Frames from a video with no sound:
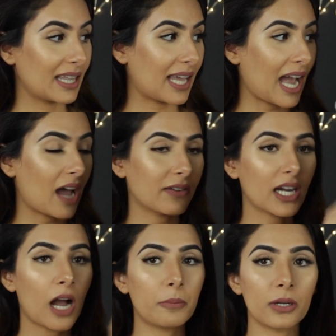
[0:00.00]
They have a
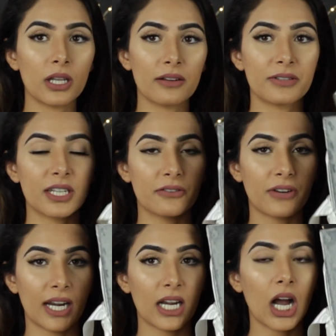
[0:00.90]
couple of
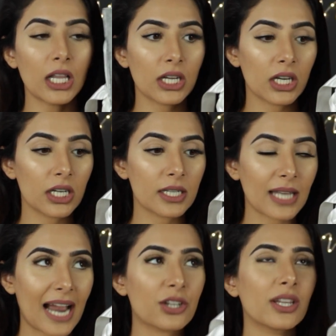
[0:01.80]
different colors.
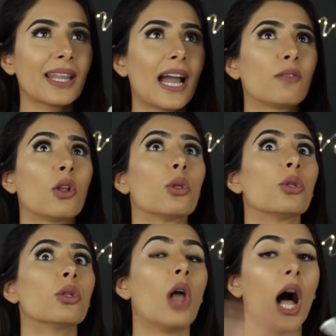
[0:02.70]
Actually, they have a
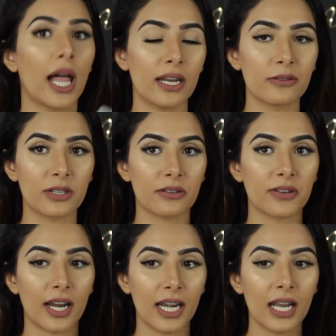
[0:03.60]
lot of
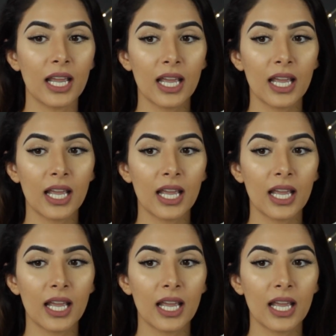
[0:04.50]
different